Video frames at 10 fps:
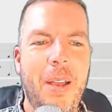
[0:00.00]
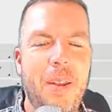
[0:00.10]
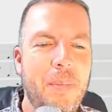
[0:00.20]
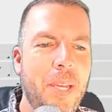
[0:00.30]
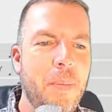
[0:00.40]

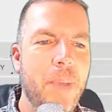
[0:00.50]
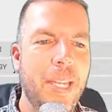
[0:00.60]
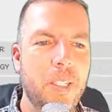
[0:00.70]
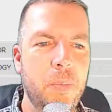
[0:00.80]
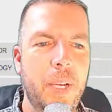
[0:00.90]
It
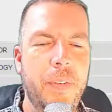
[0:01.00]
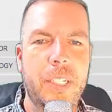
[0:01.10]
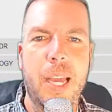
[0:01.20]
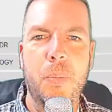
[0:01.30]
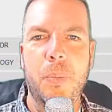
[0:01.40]
amazes me every
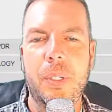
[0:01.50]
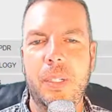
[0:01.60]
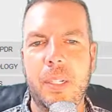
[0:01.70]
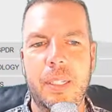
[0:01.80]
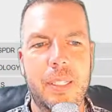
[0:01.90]
time we're
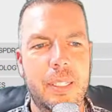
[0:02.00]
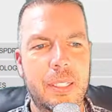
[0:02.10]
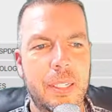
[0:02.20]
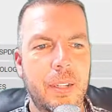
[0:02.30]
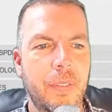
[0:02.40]
looking at
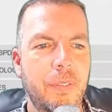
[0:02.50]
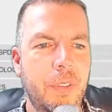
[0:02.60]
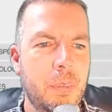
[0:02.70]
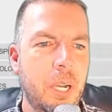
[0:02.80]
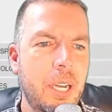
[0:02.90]
these
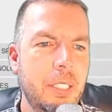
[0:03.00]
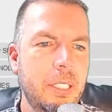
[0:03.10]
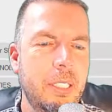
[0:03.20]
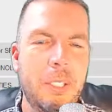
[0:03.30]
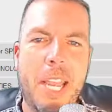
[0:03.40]

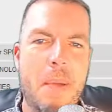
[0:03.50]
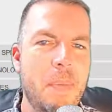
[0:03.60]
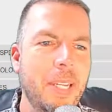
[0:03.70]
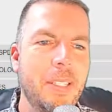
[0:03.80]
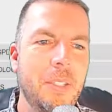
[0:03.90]
Fibonacci's, and you can't
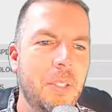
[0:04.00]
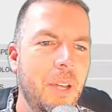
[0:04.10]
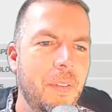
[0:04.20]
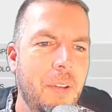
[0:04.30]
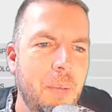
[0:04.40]
make this
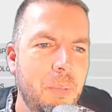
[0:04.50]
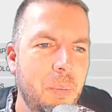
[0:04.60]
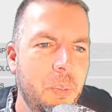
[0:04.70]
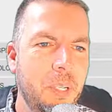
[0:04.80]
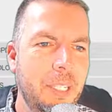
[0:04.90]
stuff up.
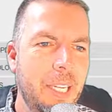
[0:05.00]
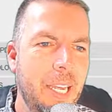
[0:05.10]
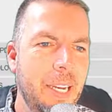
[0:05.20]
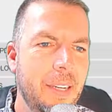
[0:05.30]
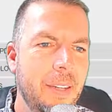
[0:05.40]
You really can't.